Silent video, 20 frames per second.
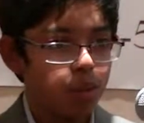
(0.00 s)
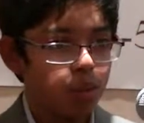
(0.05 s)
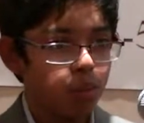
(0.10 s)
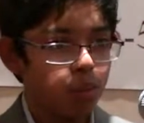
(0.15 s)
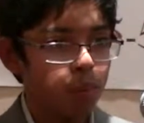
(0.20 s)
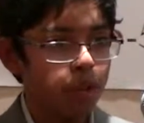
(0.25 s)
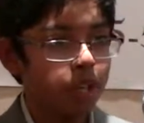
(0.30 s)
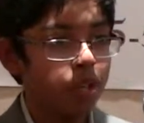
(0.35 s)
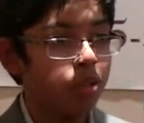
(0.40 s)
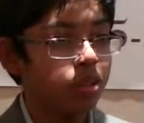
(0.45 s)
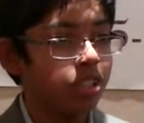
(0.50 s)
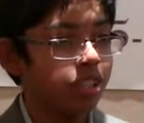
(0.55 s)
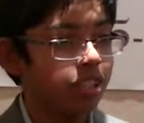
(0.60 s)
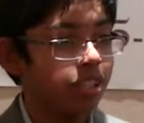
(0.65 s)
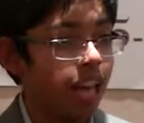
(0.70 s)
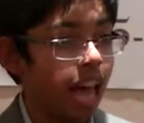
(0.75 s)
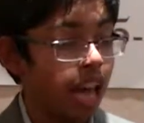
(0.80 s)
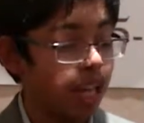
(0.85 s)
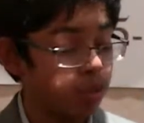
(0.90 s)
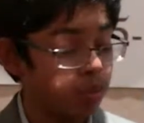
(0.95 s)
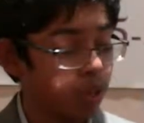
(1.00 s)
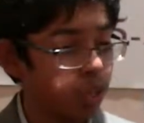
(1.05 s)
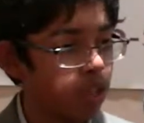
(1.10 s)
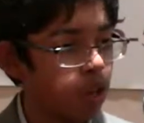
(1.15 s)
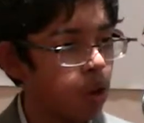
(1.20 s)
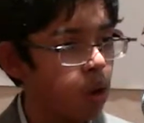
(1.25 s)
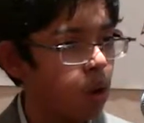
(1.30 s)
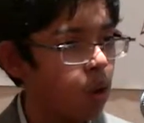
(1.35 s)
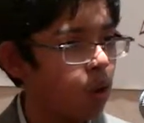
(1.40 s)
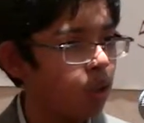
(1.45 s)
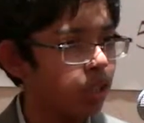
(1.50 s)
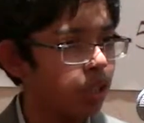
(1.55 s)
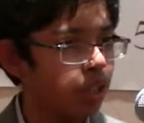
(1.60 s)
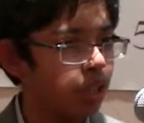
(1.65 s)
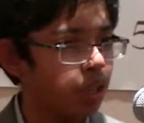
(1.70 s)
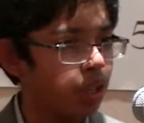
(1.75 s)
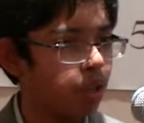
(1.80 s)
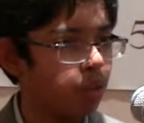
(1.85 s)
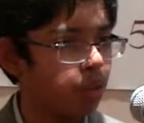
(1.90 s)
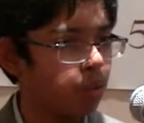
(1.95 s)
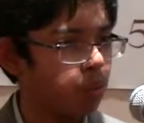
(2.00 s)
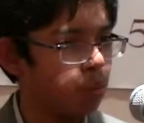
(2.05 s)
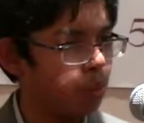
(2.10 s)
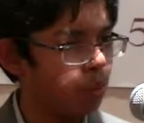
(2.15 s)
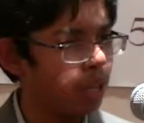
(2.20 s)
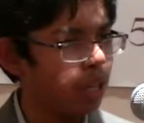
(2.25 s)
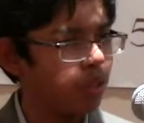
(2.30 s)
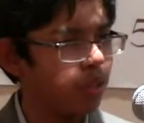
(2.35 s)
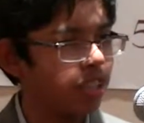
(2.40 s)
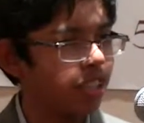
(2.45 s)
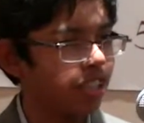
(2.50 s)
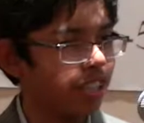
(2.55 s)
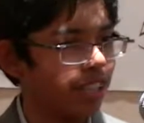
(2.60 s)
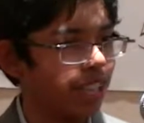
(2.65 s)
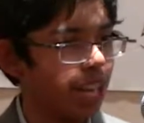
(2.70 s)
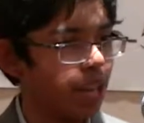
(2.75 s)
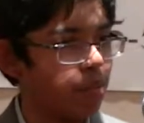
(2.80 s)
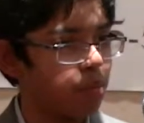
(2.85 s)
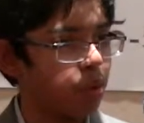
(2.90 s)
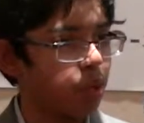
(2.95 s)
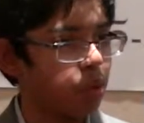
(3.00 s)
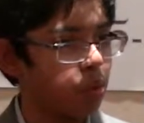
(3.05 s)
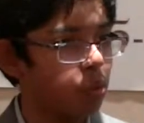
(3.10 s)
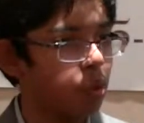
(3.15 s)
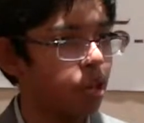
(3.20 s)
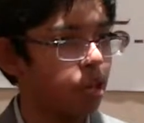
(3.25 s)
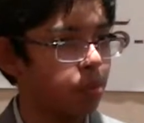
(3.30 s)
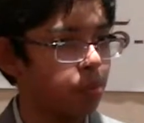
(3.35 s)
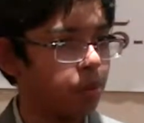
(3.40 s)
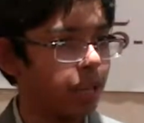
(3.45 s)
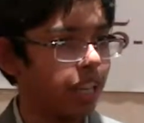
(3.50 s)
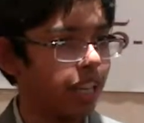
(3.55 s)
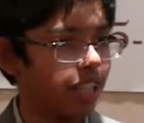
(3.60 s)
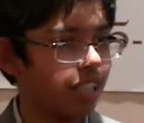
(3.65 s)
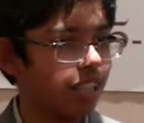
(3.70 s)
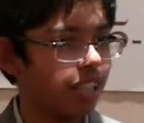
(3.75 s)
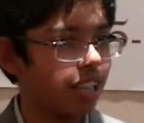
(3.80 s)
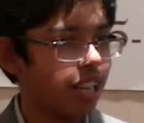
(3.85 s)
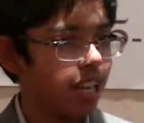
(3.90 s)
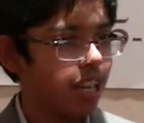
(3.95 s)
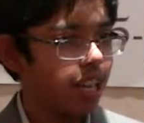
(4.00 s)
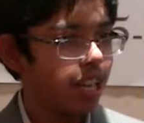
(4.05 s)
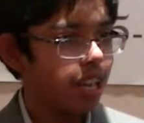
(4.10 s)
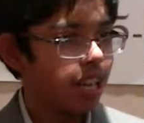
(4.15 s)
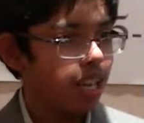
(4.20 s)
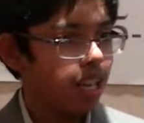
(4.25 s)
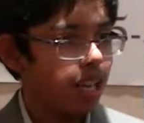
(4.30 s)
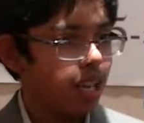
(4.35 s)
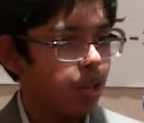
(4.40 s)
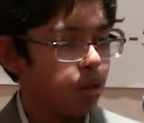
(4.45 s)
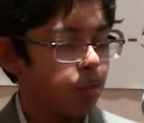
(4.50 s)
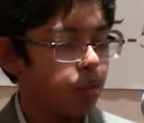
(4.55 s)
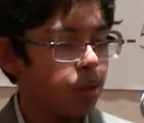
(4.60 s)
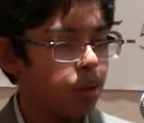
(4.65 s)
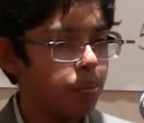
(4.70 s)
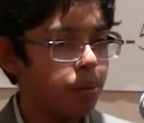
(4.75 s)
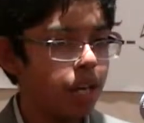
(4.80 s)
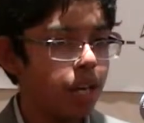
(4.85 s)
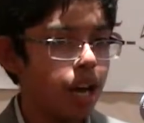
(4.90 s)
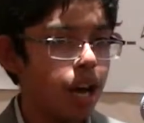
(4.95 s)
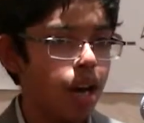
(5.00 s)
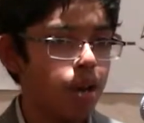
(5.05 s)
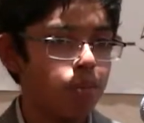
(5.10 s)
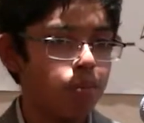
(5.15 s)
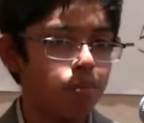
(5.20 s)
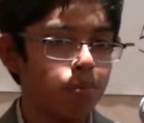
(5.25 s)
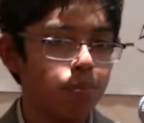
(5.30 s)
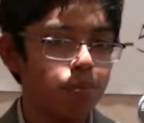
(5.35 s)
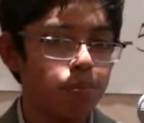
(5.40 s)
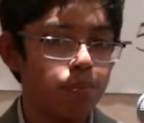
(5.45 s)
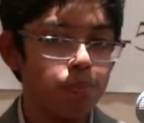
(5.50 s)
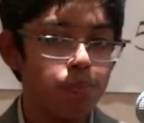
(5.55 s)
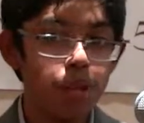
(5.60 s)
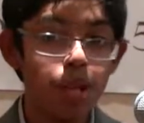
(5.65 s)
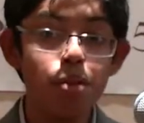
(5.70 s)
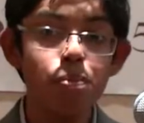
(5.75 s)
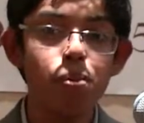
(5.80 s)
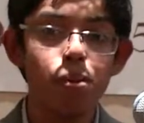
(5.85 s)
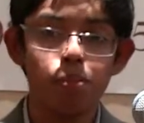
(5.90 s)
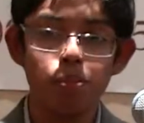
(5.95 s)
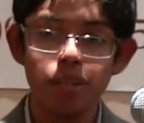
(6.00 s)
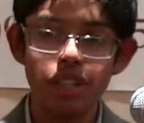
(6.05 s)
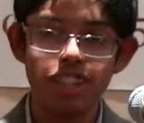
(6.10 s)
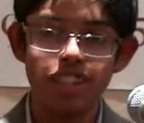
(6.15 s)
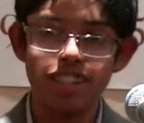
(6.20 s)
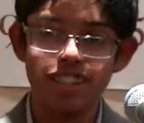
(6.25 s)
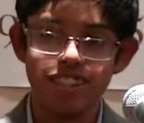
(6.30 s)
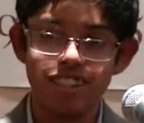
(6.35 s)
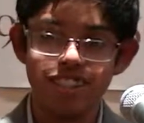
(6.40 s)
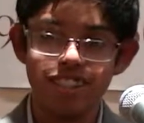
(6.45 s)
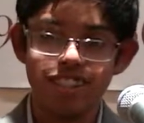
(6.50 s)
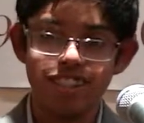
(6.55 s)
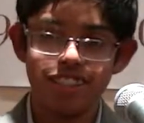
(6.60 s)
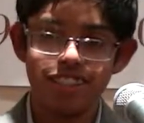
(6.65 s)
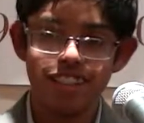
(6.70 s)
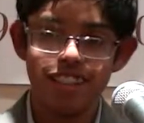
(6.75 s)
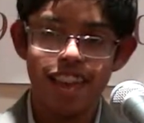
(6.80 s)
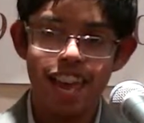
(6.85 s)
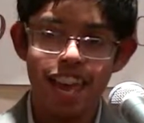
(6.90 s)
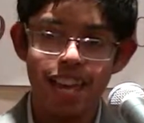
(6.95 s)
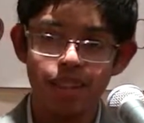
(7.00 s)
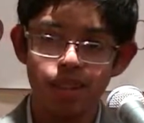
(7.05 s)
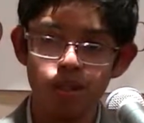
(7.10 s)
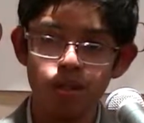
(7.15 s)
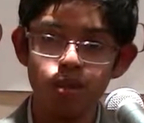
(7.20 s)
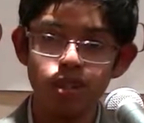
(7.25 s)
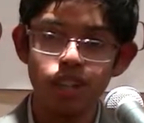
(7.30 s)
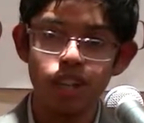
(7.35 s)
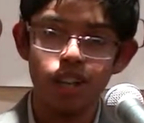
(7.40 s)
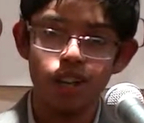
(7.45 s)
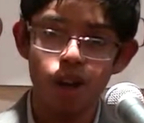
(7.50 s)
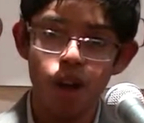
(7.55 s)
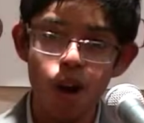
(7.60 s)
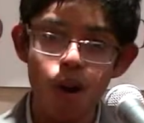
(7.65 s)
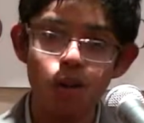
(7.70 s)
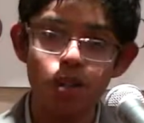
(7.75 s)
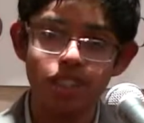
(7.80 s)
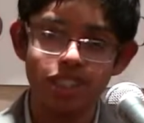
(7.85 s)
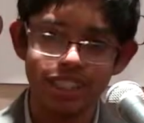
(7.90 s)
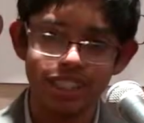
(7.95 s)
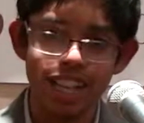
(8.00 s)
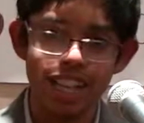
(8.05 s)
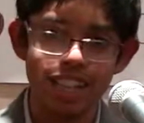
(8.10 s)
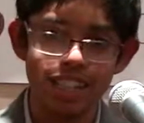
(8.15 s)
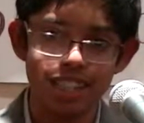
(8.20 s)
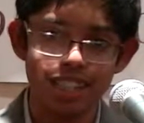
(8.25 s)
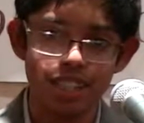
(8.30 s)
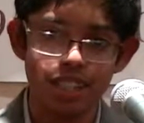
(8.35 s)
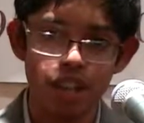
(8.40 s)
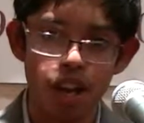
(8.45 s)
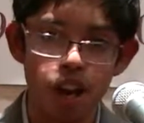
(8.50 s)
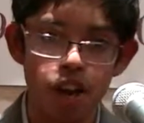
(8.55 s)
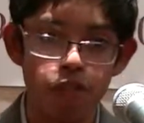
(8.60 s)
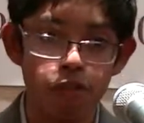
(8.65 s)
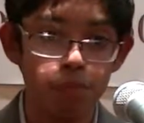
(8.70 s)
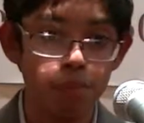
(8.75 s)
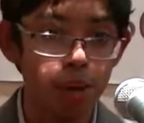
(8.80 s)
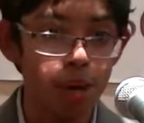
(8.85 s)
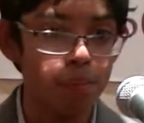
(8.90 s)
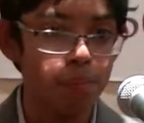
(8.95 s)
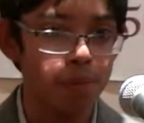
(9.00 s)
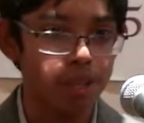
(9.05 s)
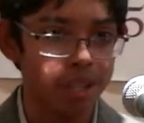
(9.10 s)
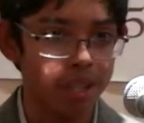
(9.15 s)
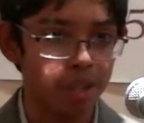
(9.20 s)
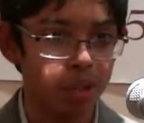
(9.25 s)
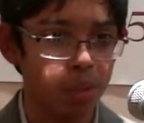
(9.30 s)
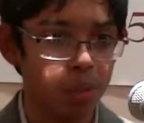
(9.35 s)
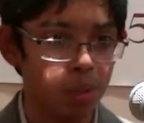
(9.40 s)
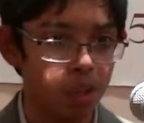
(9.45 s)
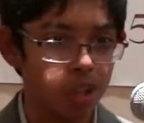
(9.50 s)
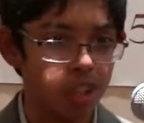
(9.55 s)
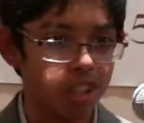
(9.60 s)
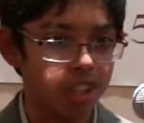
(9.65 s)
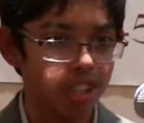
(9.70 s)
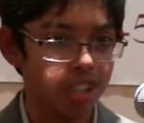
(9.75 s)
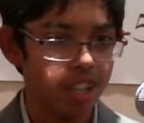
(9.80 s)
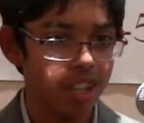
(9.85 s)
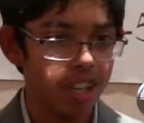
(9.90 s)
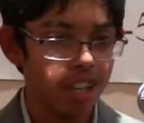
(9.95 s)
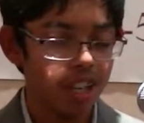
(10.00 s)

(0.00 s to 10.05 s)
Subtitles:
We do this as we grow older. We do the same in the workplace. We become people pleasers and lose our own sense of purpose in the world.